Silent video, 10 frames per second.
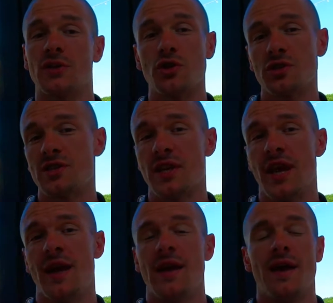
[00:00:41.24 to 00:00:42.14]
adjusted
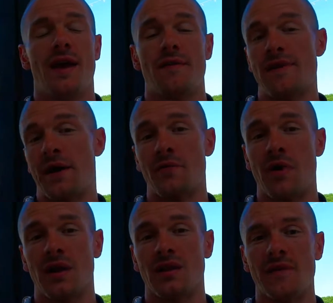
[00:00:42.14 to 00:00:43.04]
it and found the
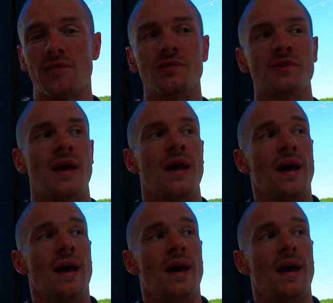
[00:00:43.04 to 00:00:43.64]
right levels.